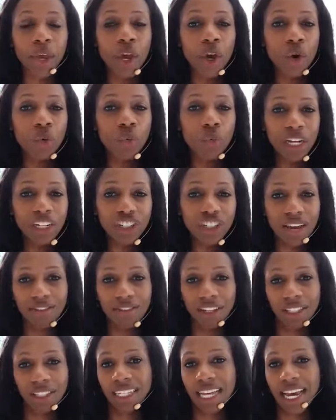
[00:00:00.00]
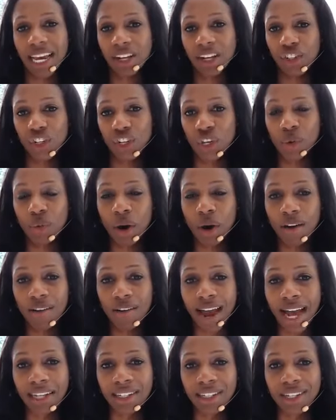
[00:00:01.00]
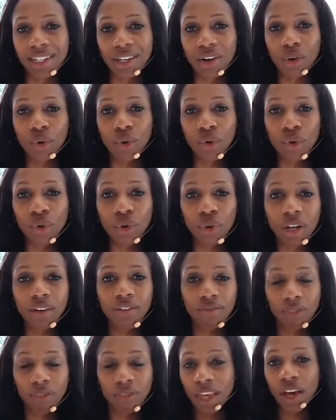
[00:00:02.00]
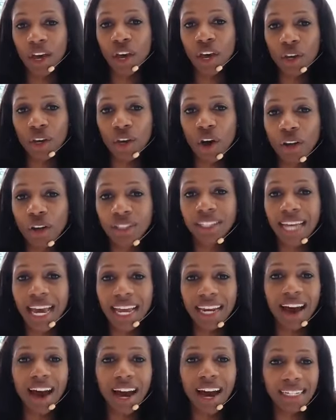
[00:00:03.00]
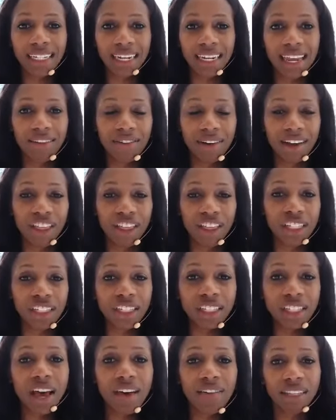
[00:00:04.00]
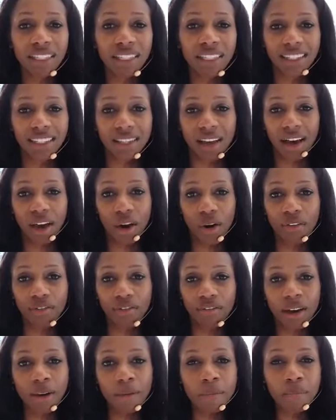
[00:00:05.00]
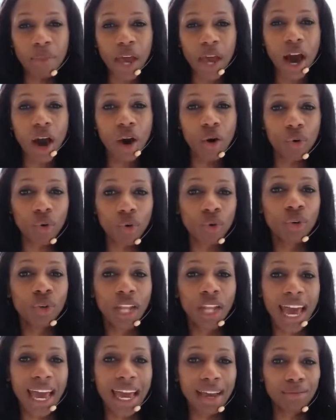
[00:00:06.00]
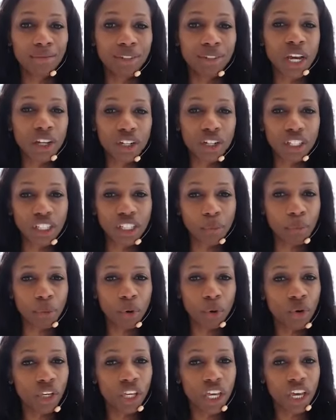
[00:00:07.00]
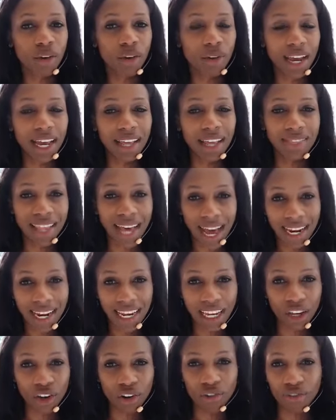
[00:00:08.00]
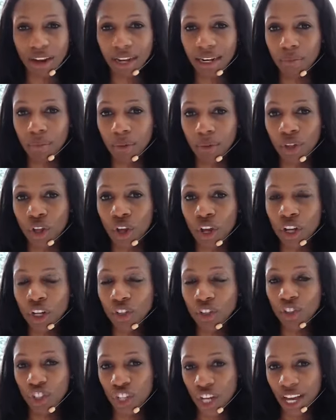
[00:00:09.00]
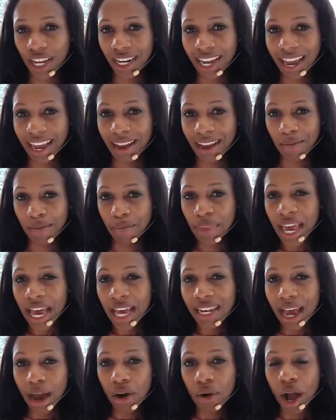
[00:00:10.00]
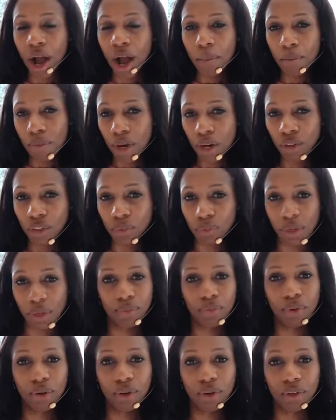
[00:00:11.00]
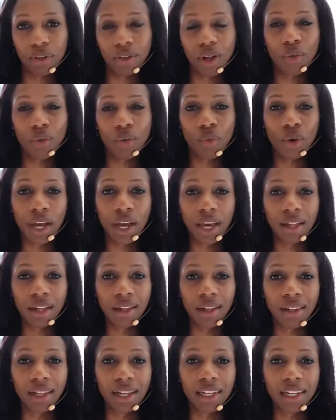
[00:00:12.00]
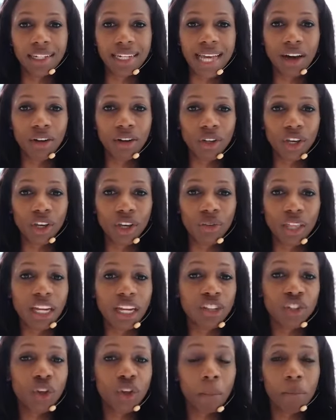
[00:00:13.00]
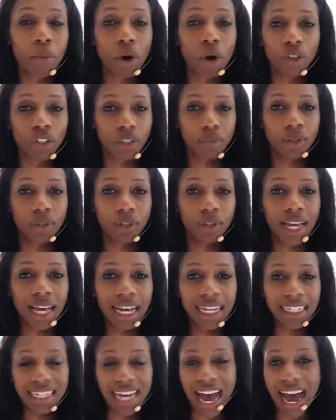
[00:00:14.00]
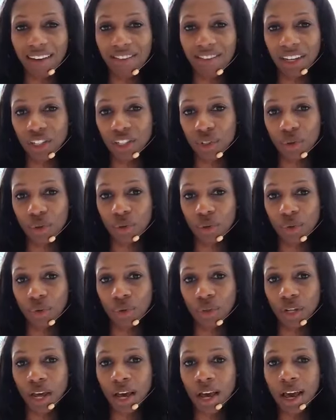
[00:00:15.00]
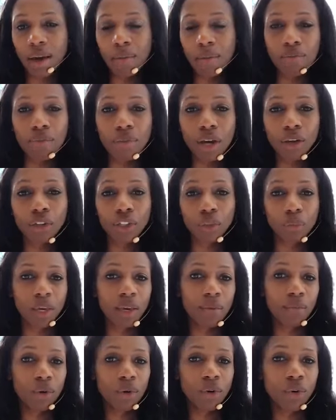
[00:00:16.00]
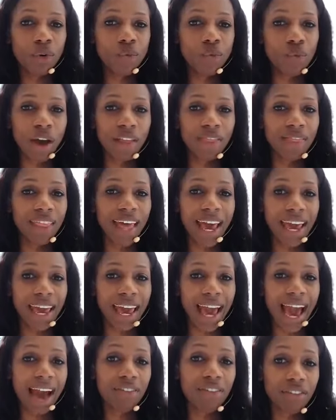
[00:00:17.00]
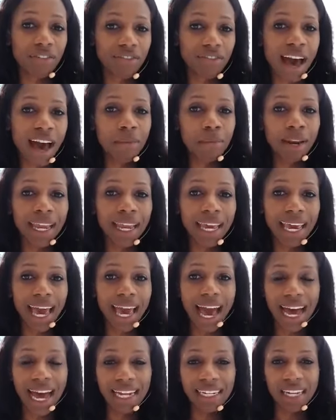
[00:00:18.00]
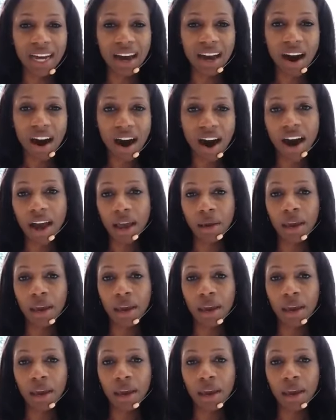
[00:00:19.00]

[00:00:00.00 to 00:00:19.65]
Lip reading: Whichever stage you are at, all of the content I deliver, the services I offer are all aimed to support you in that incredible journey. Now, most people will tell you that it's not possible to have it all. Most people, when they have a family and a high